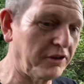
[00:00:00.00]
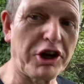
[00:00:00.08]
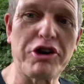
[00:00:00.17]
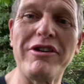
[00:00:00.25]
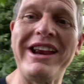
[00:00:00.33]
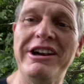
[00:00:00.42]

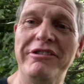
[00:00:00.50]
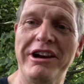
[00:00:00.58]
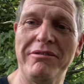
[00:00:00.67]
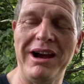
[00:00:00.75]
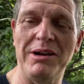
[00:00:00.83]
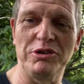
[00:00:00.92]
greenery
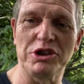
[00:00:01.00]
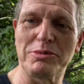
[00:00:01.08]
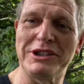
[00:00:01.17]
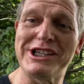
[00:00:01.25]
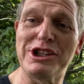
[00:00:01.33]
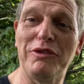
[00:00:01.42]
around us,
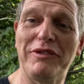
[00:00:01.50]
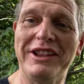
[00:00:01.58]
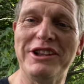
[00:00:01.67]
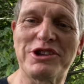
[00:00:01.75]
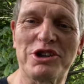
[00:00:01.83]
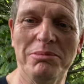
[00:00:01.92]
which is lovely in
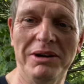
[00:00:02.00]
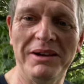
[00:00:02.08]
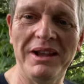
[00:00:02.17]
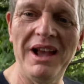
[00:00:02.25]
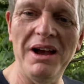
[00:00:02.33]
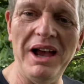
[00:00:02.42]
the summer,
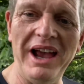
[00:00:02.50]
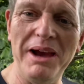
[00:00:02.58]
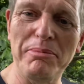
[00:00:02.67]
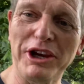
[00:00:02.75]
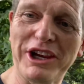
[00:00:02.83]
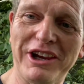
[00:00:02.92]
but
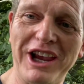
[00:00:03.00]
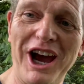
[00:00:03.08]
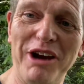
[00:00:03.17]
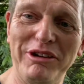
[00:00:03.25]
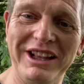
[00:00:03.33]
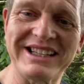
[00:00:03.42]
you
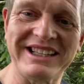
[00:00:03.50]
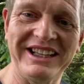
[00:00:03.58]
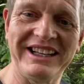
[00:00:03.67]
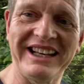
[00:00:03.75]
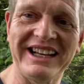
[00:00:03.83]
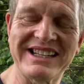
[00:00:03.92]
can't really see the
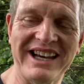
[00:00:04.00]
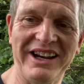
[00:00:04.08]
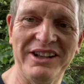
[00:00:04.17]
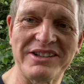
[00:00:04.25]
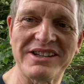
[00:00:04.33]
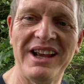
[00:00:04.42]

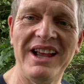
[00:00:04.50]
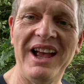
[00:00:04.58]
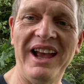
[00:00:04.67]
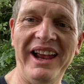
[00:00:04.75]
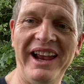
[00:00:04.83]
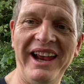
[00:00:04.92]
details.
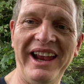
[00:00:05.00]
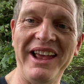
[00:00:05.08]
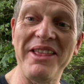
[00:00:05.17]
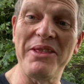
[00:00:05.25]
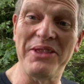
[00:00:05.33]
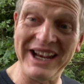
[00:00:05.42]

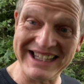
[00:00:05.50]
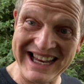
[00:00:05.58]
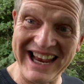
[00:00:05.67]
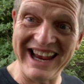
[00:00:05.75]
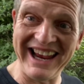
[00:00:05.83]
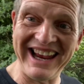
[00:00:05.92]
This
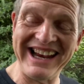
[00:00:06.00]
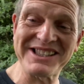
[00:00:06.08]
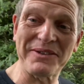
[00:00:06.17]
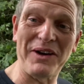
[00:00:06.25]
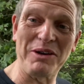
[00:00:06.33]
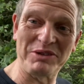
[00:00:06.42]
here is the
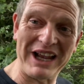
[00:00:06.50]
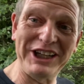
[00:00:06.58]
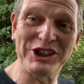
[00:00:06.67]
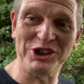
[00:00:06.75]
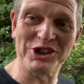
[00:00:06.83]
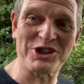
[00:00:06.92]

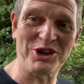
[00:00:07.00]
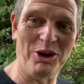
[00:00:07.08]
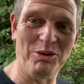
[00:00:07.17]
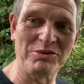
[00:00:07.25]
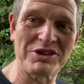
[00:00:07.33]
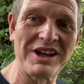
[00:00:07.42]
foundation
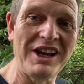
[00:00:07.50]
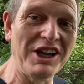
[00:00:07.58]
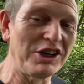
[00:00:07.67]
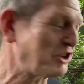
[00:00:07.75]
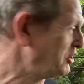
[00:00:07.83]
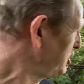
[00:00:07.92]
stones to the